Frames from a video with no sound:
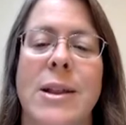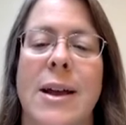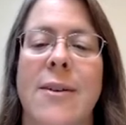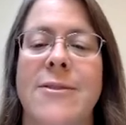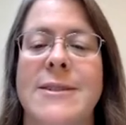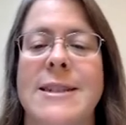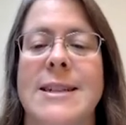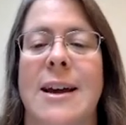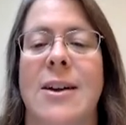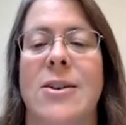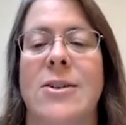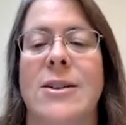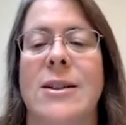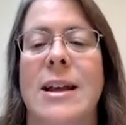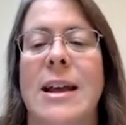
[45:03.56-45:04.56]

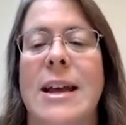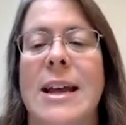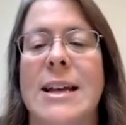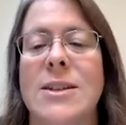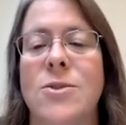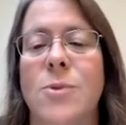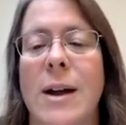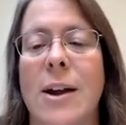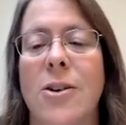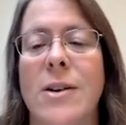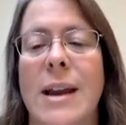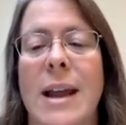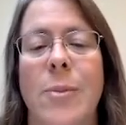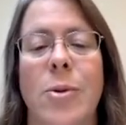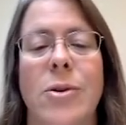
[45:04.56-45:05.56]
lifestyle is where
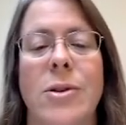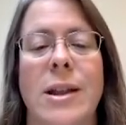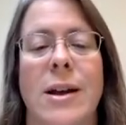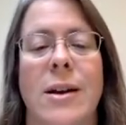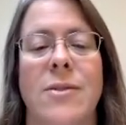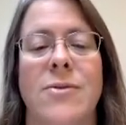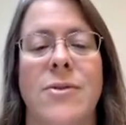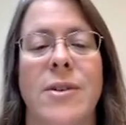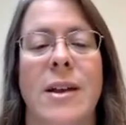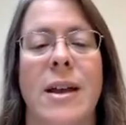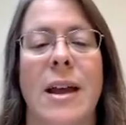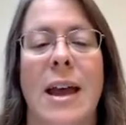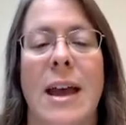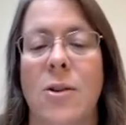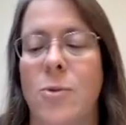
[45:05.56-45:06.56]
neighbor love
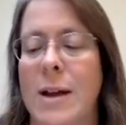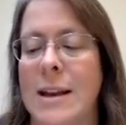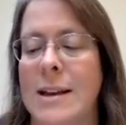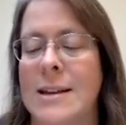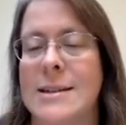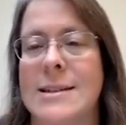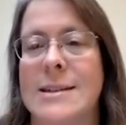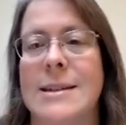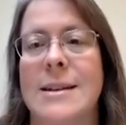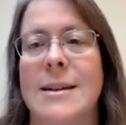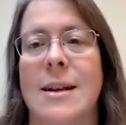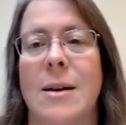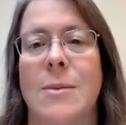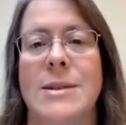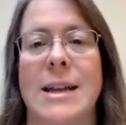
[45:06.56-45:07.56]
and witness
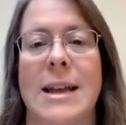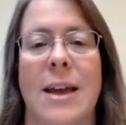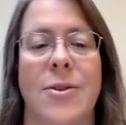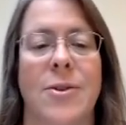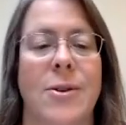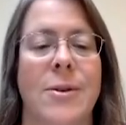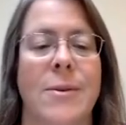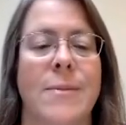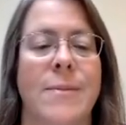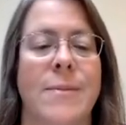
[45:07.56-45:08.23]
come together.